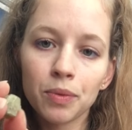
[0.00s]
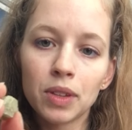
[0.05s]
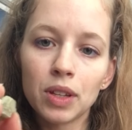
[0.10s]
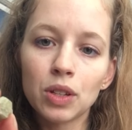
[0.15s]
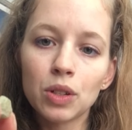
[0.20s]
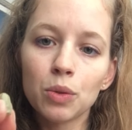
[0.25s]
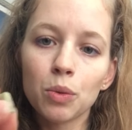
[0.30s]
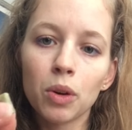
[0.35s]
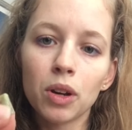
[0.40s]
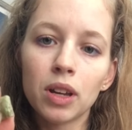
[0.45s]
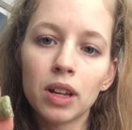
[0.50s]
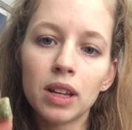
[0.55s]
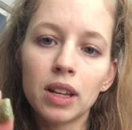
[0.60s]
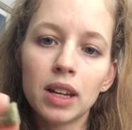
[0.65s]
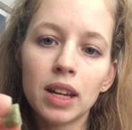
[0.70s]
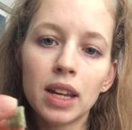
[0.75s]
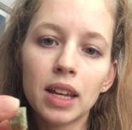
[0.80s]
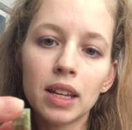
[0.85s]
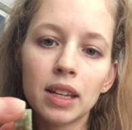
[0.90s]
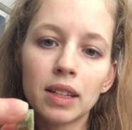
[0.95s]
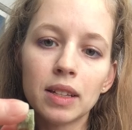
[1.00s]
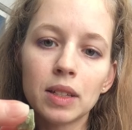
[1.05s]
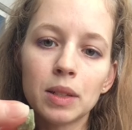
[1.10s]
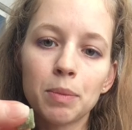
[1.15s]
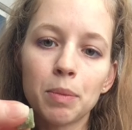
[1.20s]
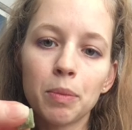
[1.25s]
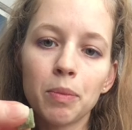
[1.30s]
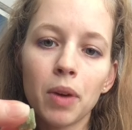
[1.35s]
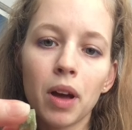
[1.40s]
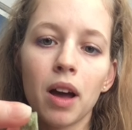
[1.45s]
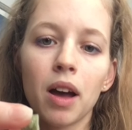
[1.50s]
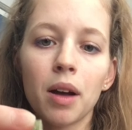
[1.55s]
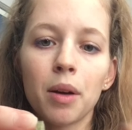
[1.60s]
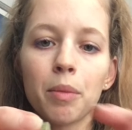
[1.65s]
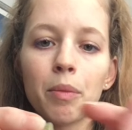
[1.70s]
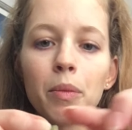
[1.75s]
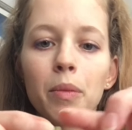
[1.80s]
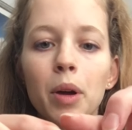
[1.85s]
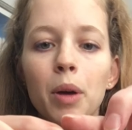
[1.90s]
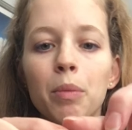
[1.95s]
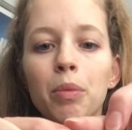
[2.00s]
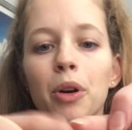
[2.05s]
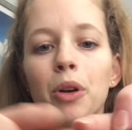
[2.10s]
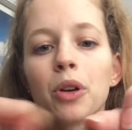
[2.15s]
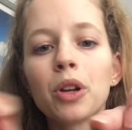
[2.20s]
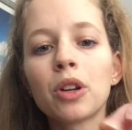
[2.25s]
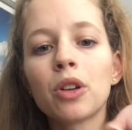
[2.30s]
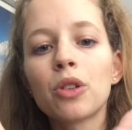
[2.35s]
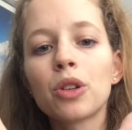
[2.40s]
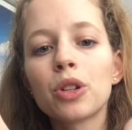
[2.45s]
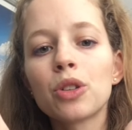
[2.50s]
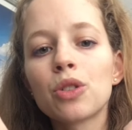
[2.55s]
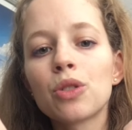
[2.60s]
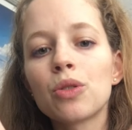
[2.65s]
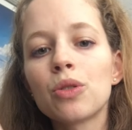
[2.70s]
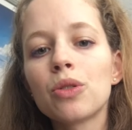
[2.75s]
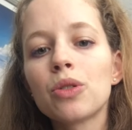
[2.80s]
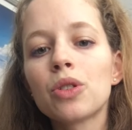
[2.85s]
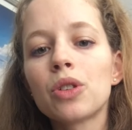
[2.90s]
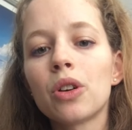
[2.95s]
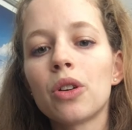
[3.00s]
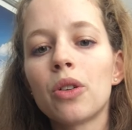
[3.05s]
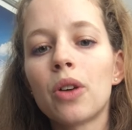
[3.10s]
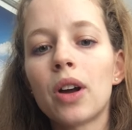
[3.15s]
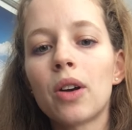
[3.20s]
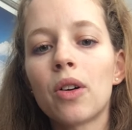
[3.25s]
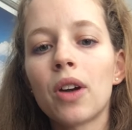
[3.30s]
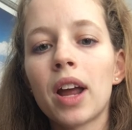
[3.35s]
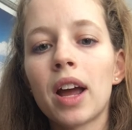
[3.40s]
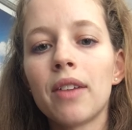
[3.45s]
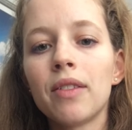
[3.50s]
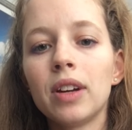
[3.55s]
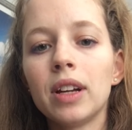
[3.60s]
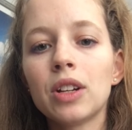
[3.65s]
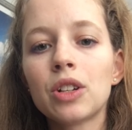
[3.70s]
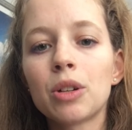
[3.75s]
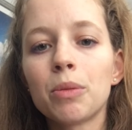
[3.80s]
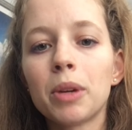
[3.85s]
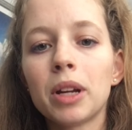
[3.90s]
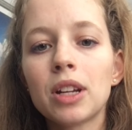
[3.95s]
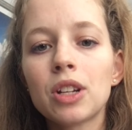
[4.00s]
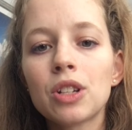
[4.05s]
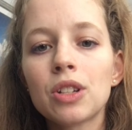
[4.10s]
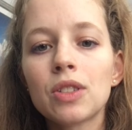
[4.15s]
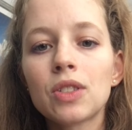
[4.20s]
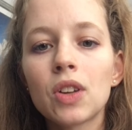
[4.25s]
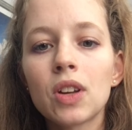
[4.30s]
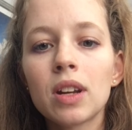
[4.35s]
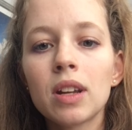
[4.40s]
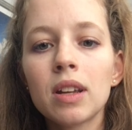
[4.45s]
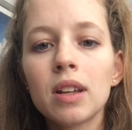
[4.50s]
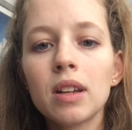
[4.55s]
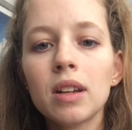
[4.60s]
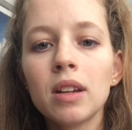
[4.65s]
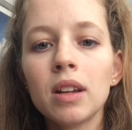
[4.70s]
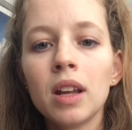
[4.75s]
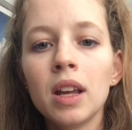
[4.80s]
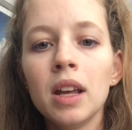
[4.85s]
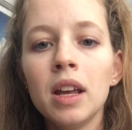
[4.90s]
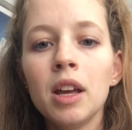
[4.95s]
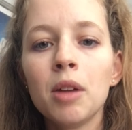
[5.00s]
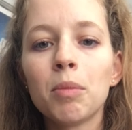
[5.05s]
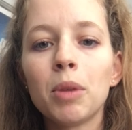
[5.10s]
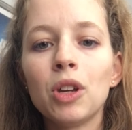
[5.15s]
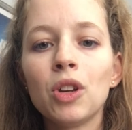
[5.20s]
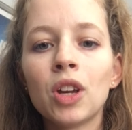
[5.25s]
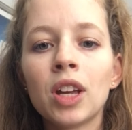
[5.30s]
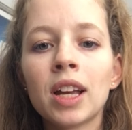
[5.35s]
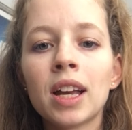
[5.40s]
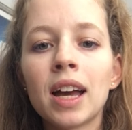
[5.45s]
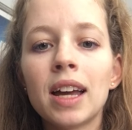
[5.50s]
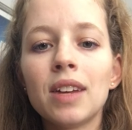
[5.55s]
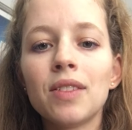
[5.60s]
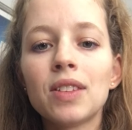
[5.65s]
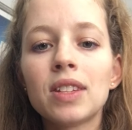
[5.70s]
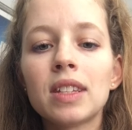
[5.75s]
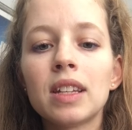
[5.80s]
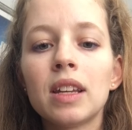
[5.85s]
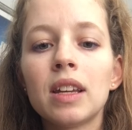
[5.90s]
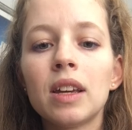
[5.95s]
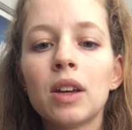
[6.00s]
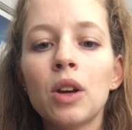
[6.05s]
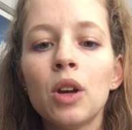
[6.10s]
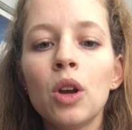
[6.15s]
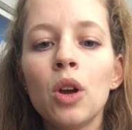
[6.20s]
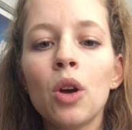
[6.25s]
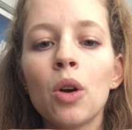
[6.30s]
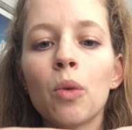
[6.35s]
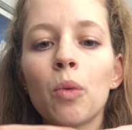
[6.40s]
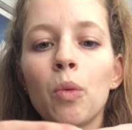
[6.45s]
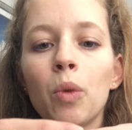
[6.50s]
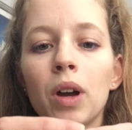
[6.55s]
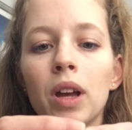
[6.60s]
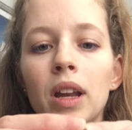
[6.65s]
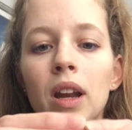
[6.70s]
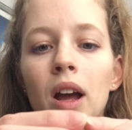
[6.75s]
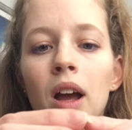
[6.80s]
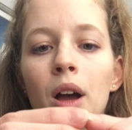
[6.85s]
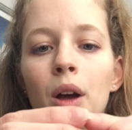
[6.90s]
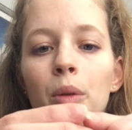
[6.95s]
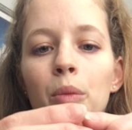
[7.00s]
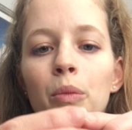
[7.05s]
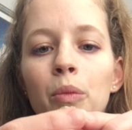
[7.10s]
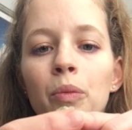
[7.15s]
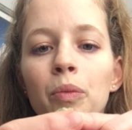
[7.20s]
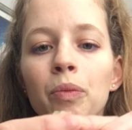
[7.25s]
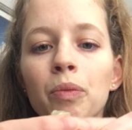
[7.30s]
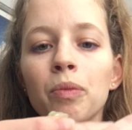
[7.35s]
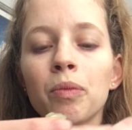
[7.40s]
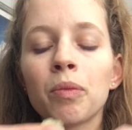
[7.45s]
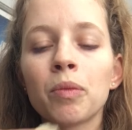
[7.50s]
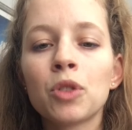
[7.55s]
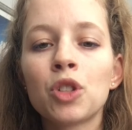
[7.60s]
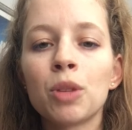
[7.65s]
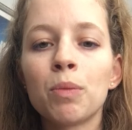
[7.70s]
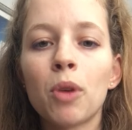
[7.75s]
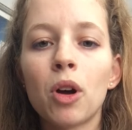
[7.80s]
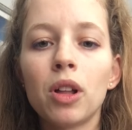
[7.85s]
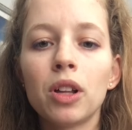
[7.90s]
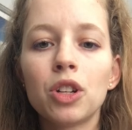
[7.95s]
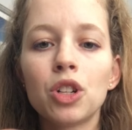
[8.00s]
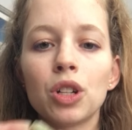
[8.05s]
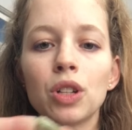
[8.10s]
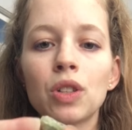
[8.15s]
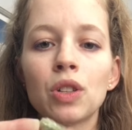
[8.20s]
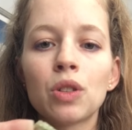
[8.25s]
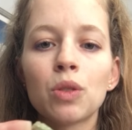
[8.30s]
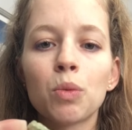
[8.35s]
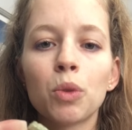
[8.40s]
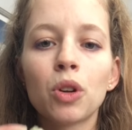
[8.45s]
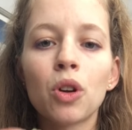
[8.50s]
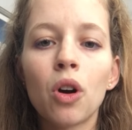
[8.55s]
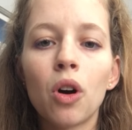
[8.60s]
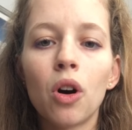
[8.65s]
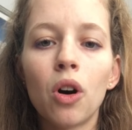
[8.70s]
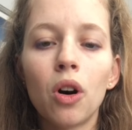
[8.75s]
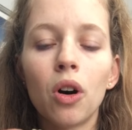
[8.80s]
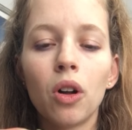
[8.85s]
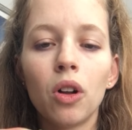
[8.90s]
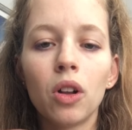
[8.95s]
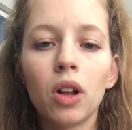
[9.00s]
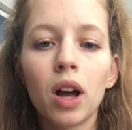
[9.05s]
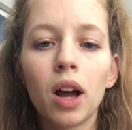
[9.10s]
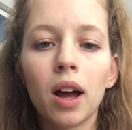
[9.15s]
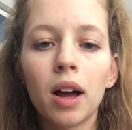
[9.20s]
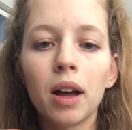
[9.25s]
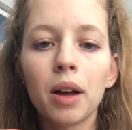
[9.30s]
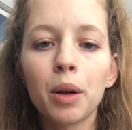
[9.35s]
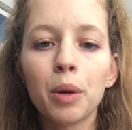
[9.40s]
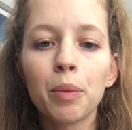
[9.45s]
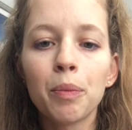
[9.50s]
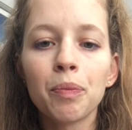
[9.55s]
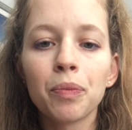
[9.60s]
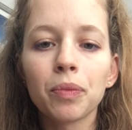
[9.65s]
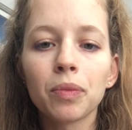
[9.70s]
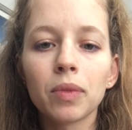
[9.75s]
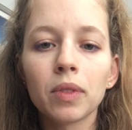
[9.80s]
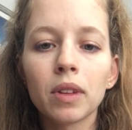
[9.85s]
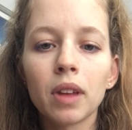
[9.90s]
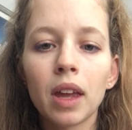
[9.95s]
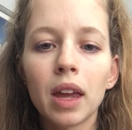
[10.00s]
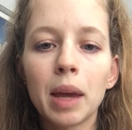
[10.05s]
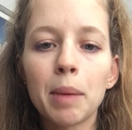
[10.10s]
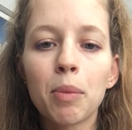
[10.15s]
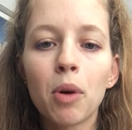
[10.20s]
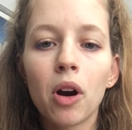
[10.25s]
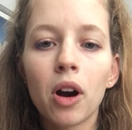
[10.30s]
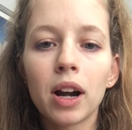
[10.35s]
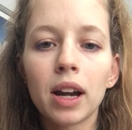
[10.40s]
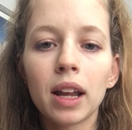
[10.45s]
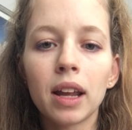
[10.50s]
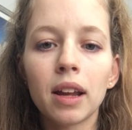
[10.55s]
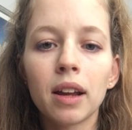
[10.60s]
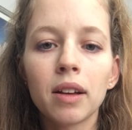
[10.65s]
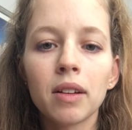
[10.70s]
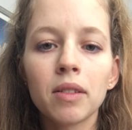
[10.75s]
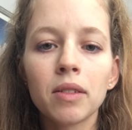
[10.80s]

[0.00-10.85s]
This one is a broken crystal, so I don't have any terminations on it, but you can kind of see what gemologists would call a parting